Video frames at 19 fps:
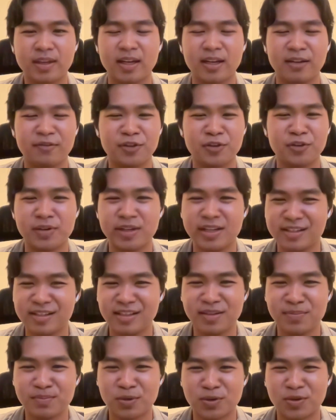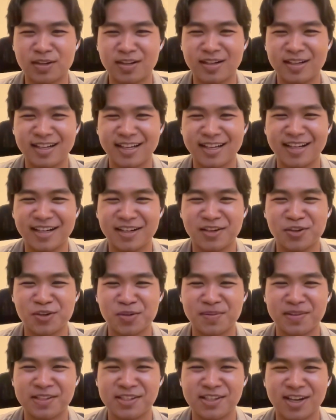And if you're easily bored at a
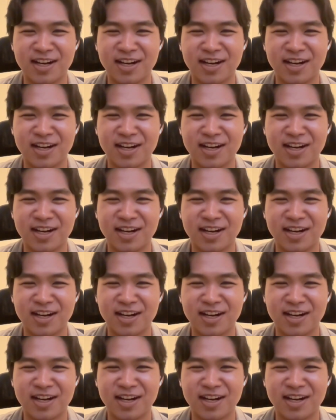normal